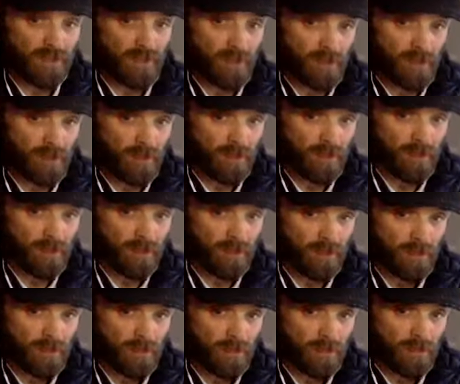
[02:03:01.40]
law.
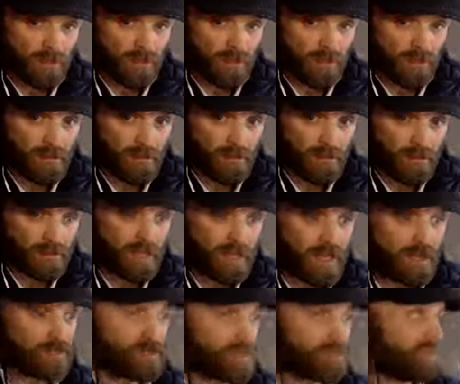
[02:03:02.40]
So
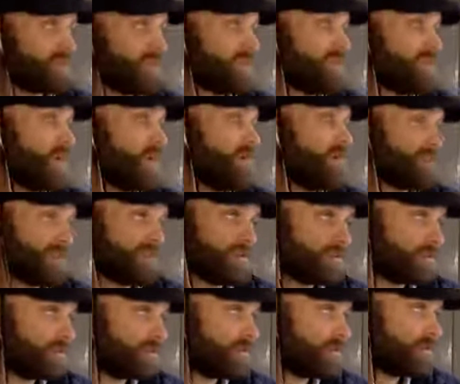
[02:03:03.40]
how can it be lawful?
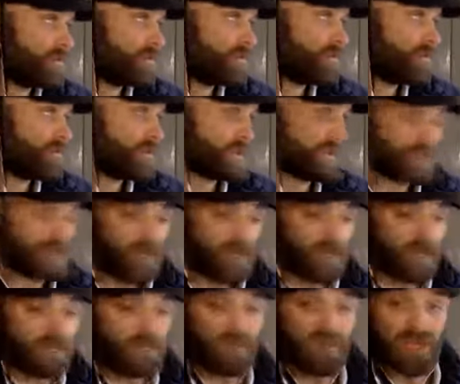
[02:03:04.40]
It
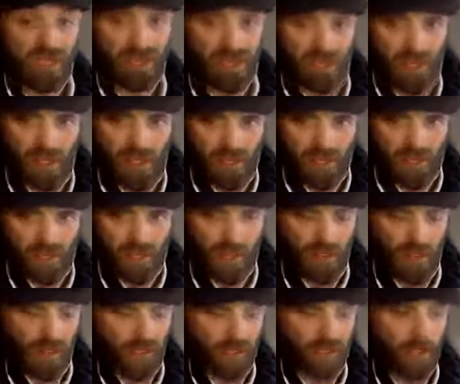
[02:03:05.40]
can't be.
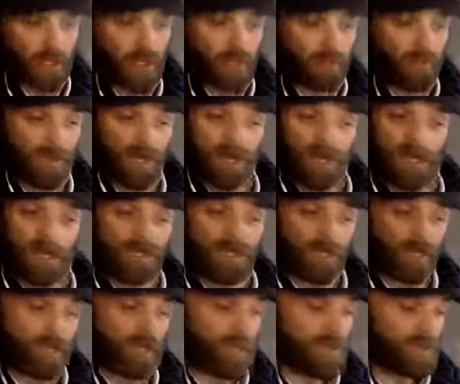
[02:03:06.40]
Um,
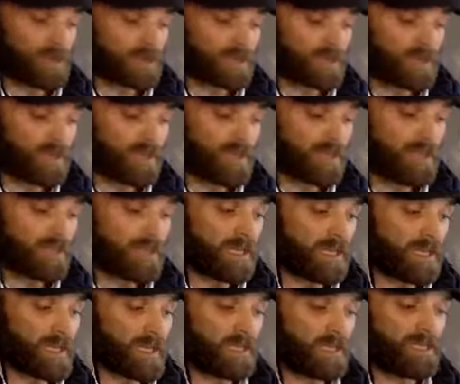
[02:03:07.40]
something
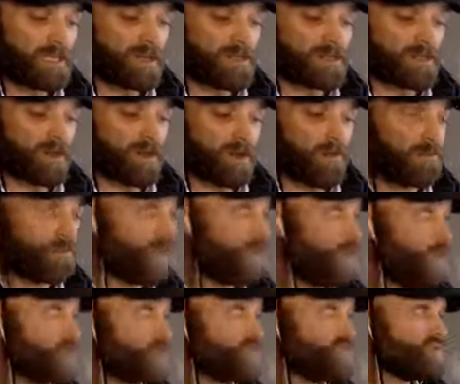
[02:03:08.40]
that is
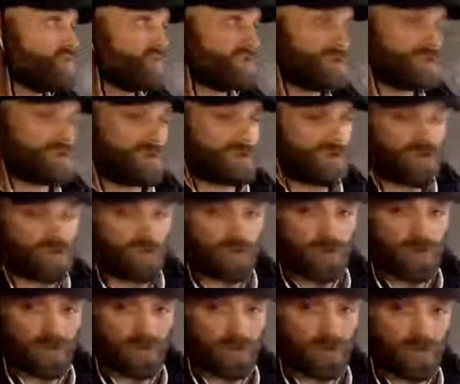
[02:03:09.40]
opposed to
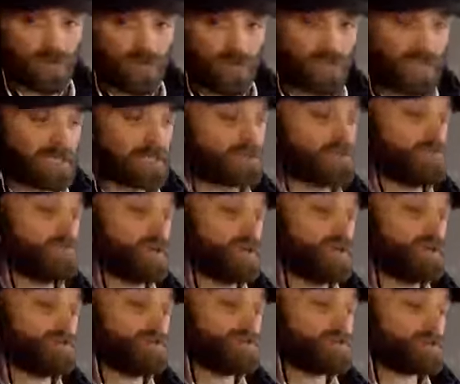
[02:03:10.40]
your fundamental
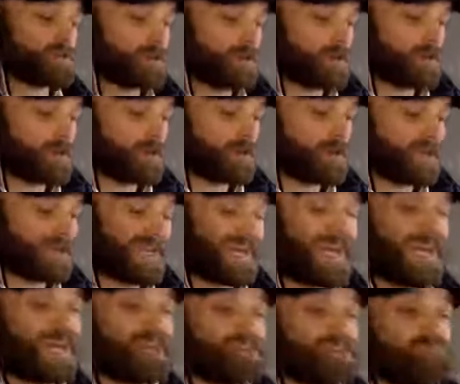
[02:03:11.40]
rights
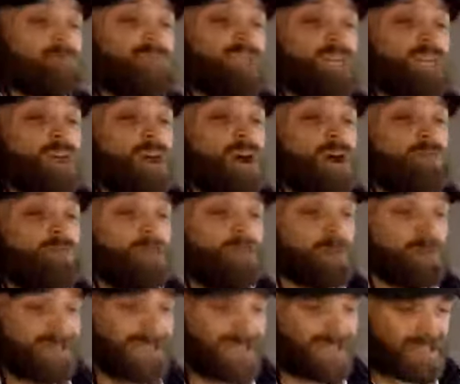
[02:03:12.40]
can't be
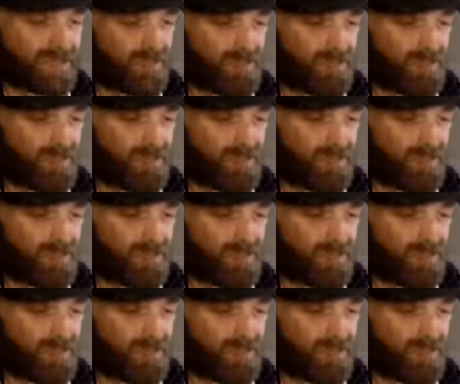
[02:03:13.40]
lawful. That's